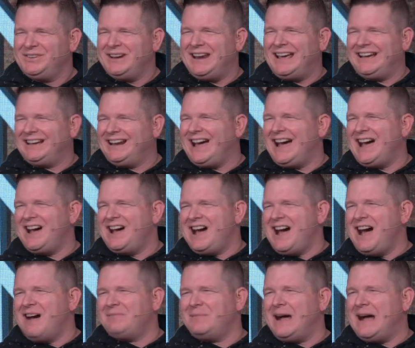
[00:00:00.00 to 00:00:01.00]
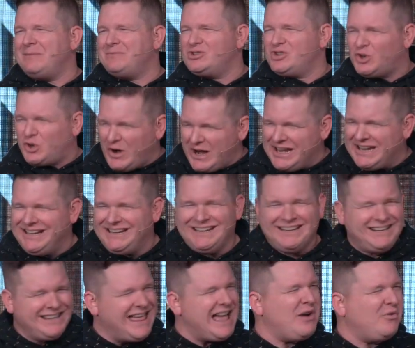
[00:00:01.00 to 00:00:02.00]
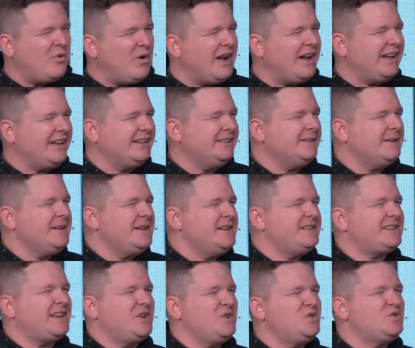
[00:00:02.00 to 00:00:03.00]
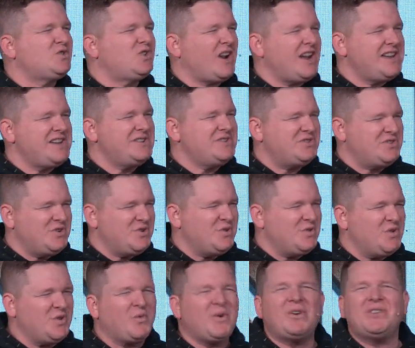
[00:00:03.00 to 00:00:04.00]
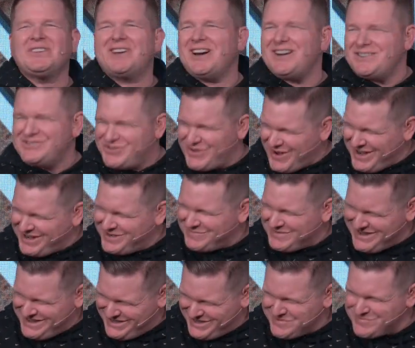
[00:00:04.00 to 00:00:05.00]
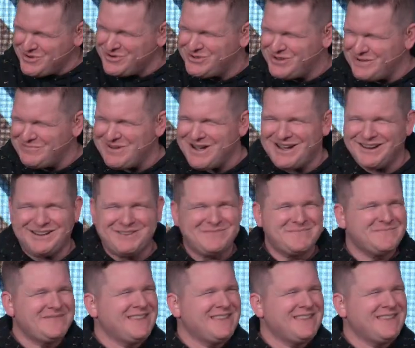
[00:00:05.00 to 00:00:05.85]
Like, I'm trained that way. You say, who trained you? The Word of God trained me. Come on, somebody.